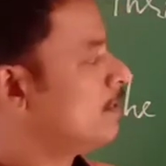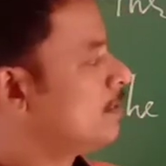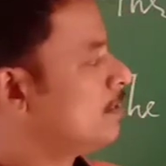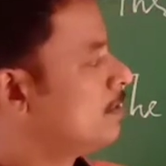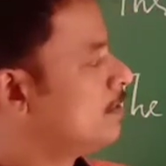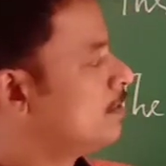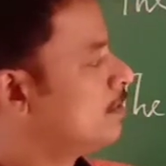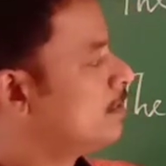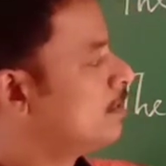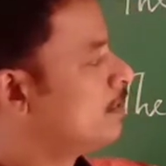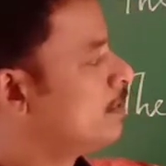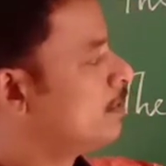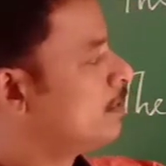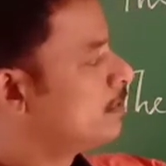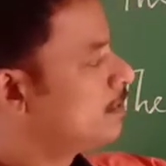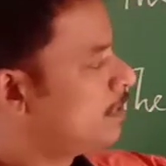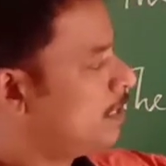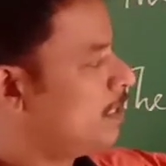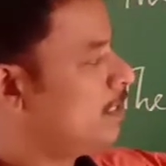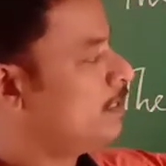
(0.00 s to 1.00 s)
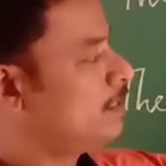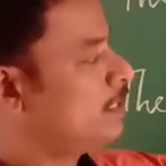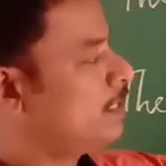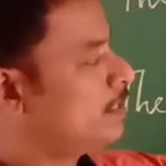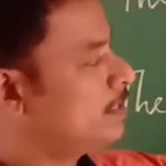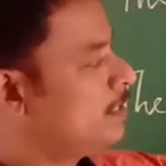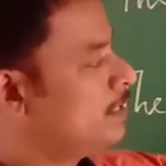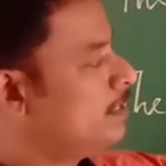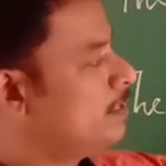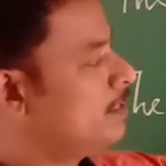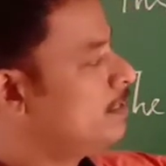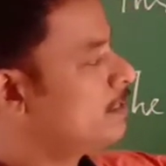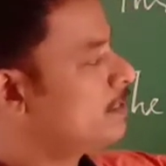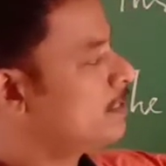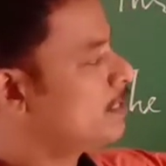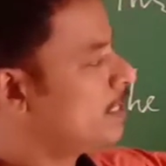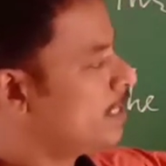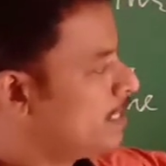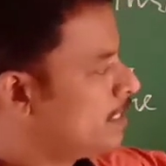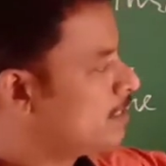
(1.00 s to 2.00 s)
Here, the letter
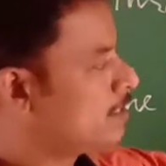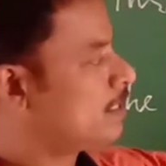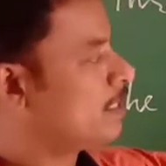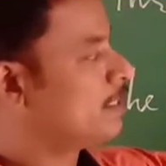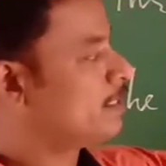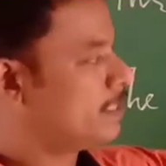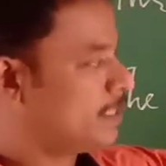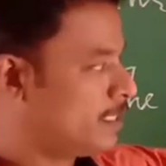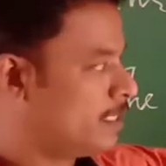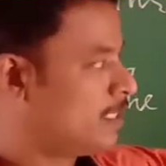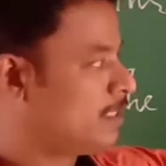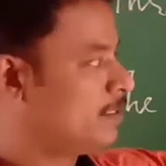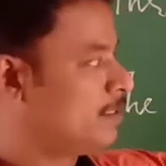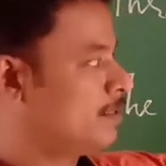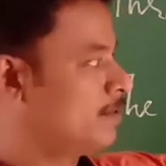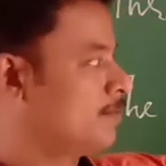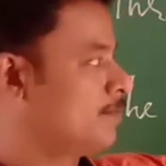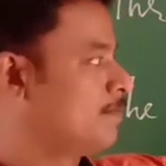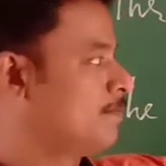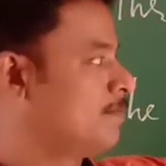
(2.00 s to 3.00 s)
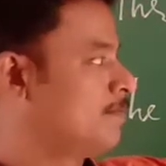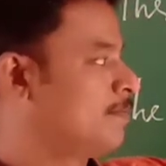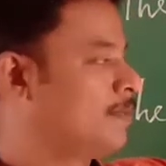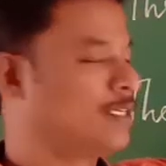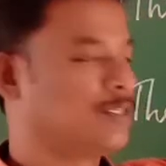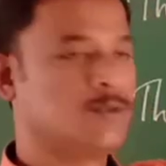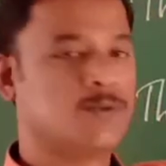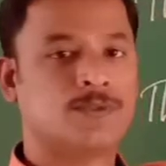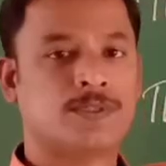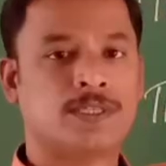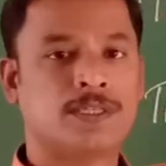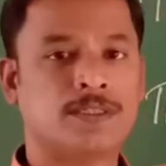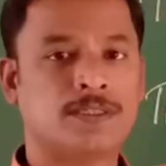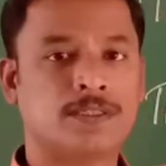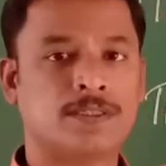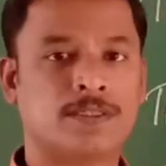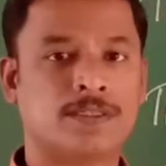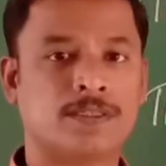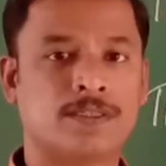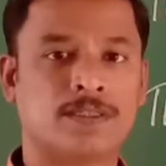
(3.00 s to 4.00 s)
E is hidden
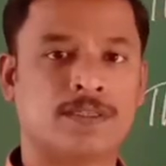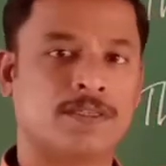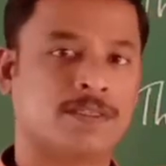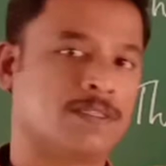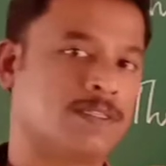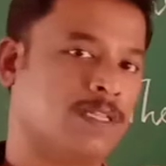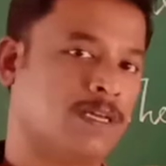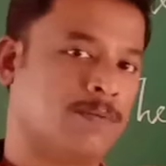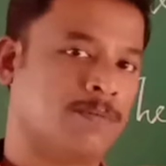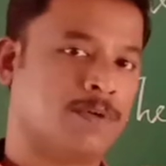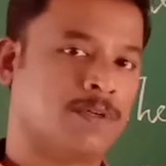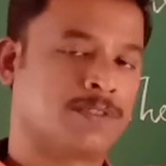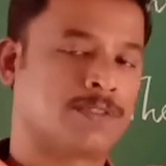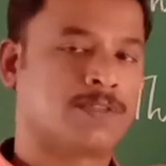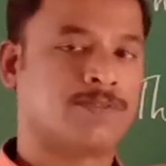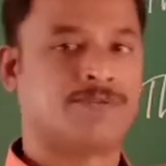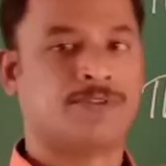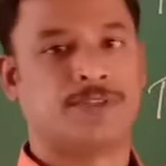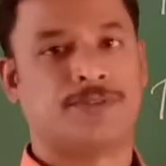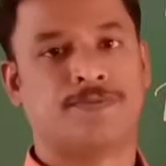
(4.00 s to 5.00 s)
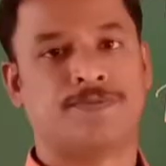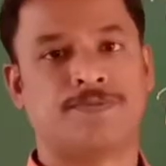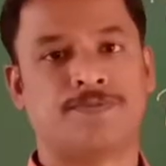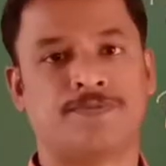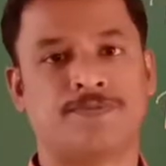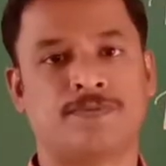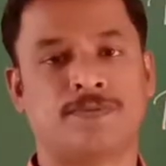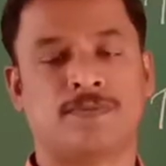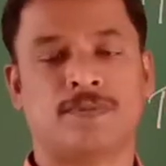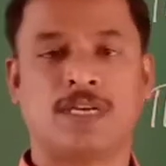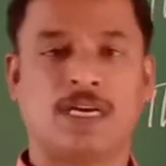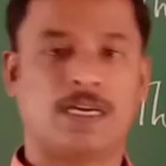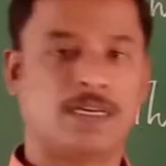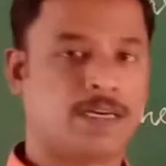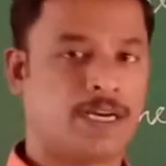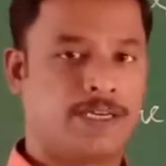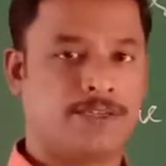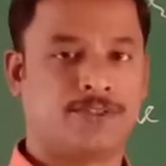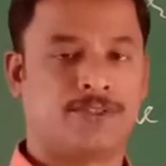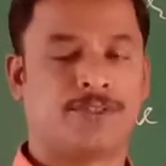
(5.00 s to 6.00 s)
by using the apostrophe.
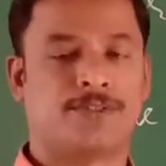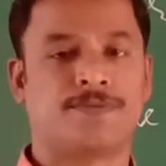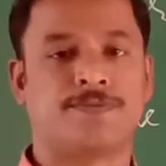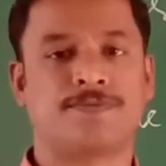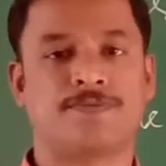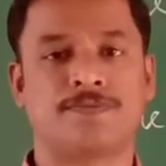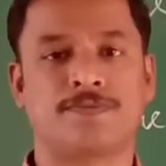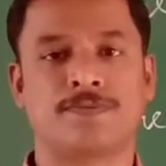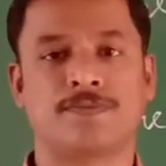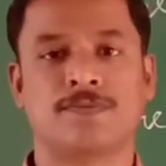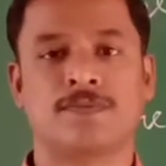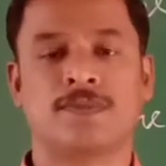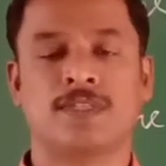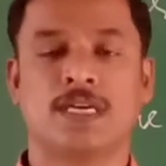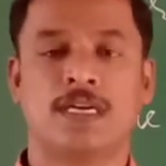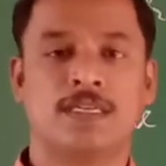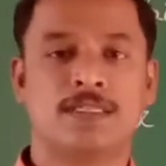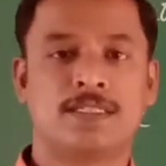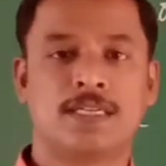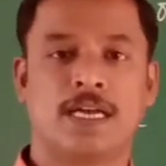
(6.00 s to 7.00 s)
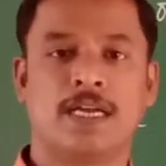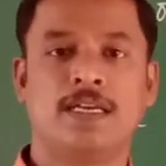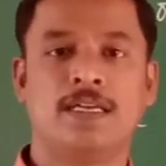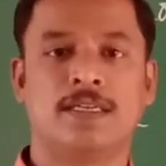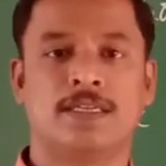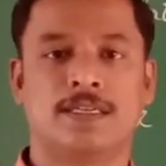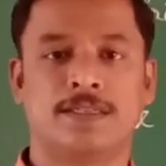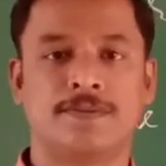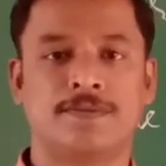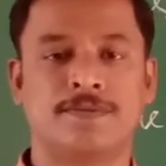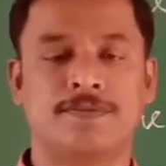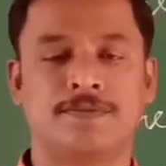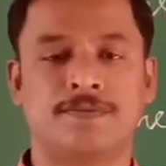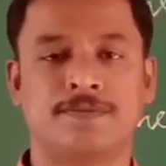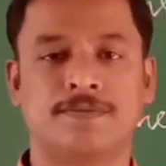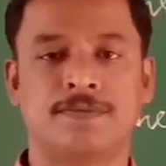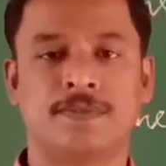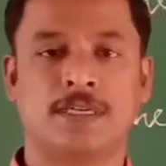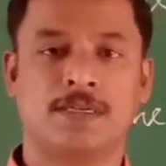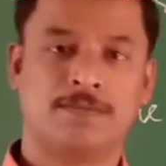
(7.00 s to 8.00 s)
Right. Trailed
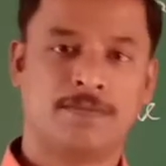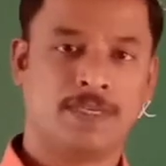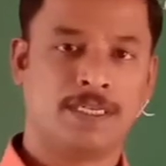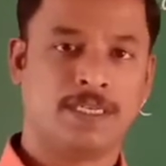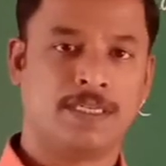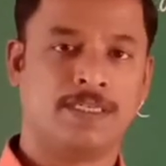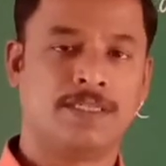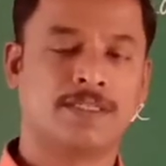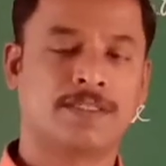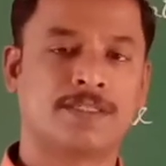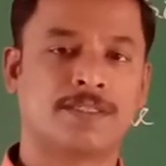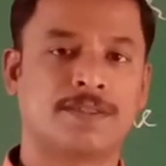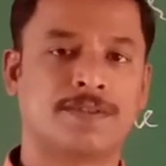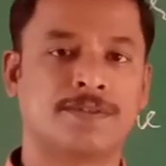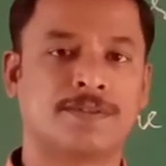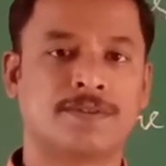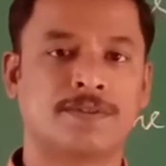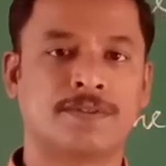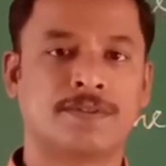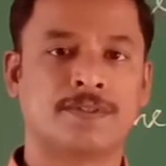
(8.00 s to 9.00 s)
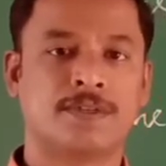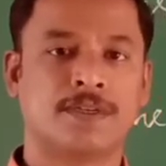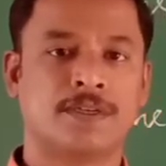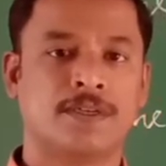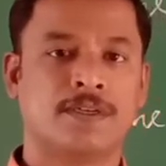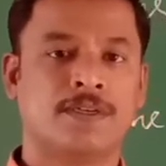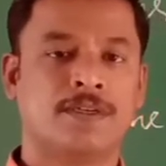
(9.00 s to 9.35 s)
means